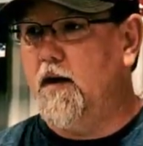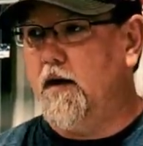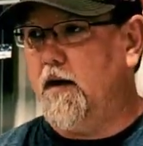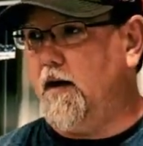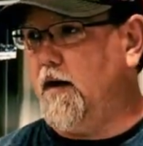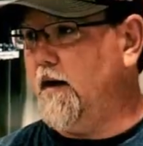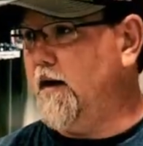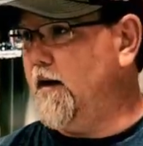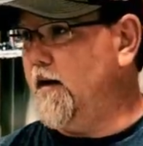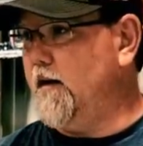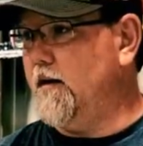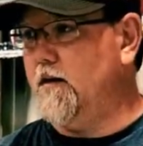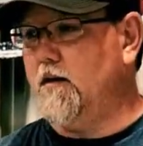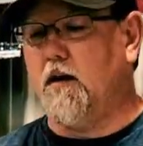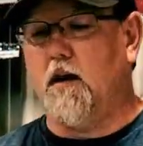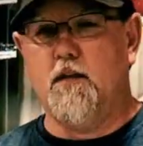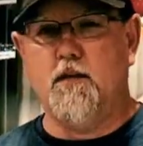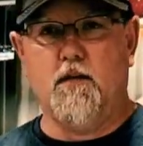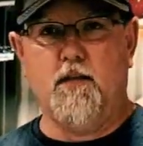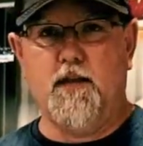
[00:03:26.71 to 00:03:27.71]
and
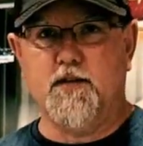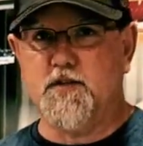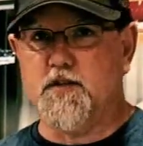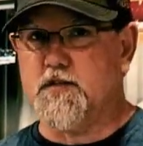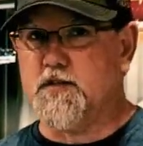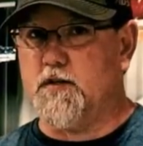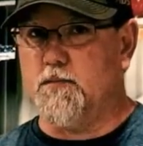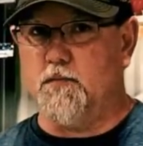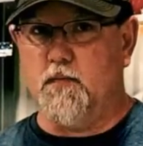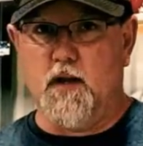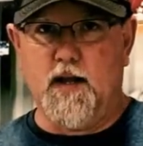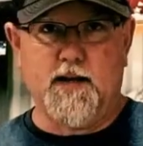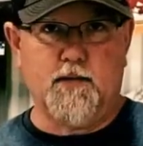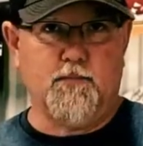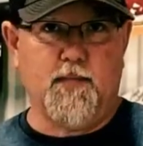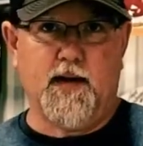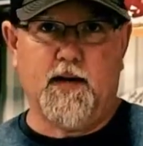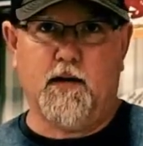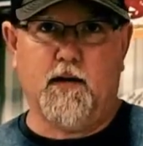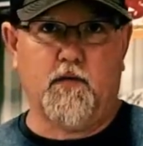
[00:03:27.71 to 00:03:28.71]
other than just some light
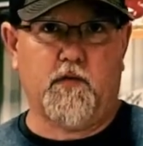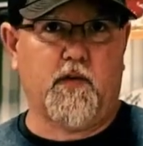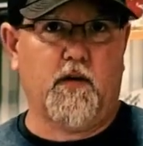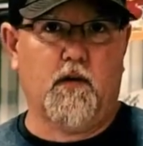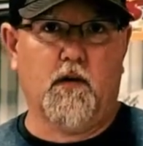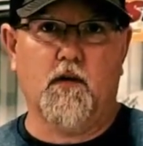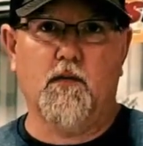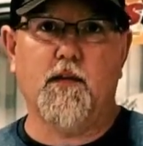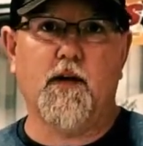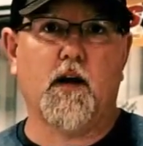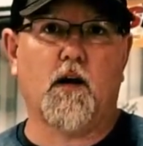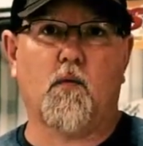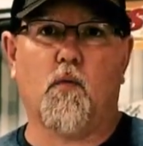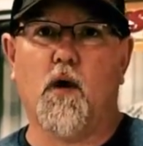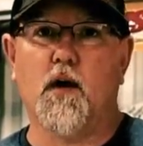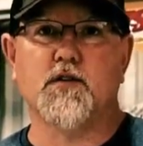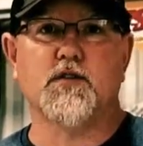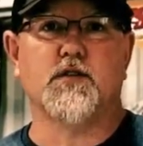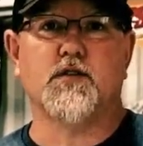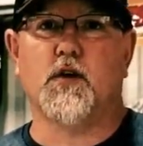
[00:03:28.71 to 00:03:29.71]
maintenance here and there and
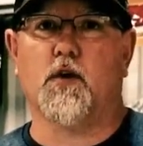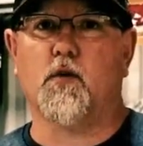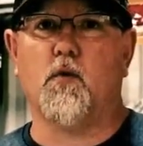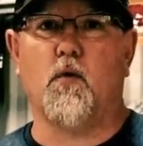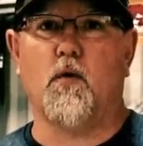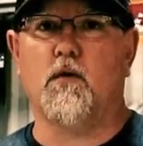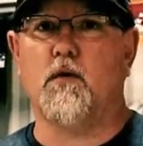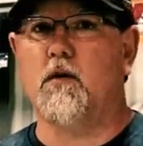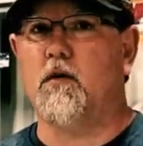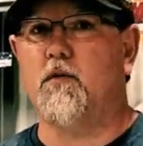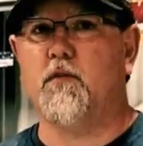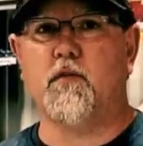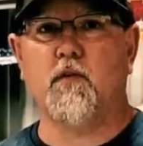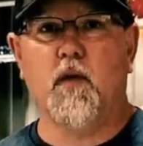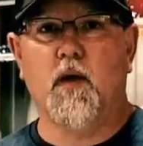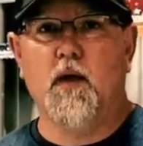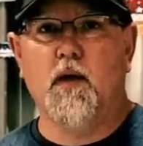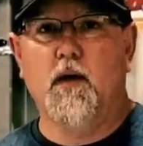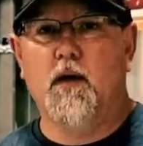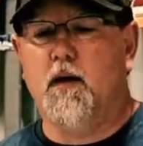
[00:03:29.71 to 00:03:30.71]
watching your corners,
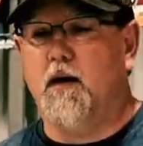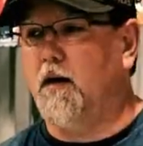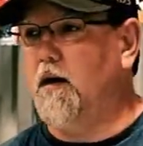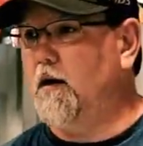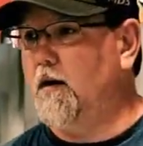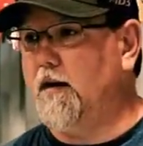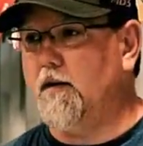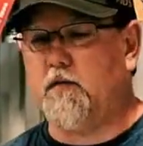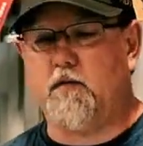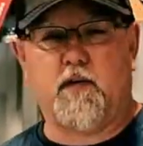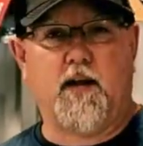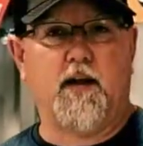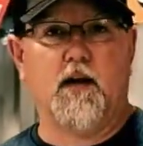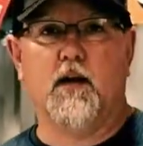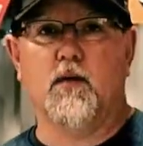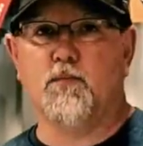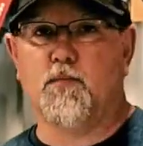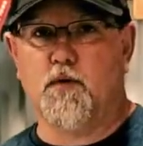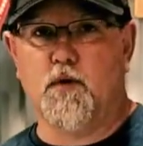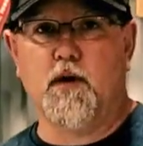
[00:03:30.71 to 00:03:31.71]
it stayed
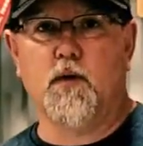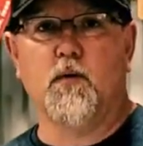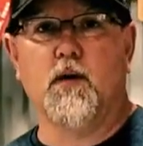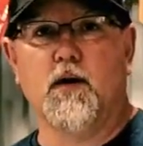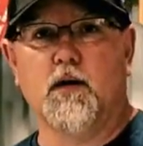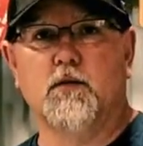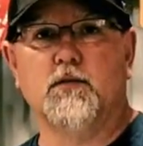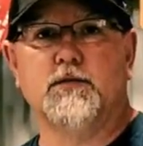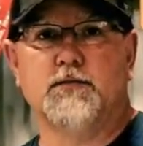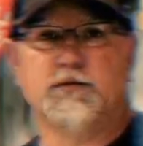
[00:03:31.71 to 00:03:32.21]
on pretty well.